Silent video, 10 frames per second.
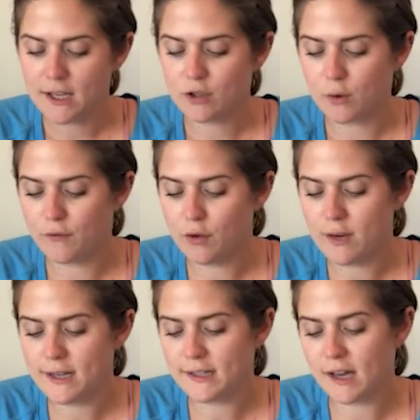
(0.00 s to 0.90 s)
So if you
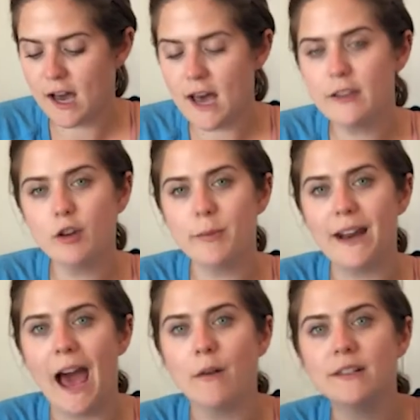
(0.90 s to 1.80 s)
need to cut a little
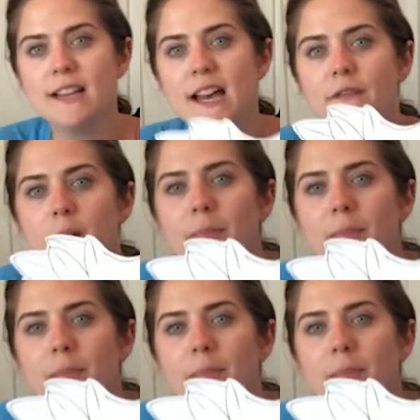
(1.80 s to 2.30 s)
bit outside of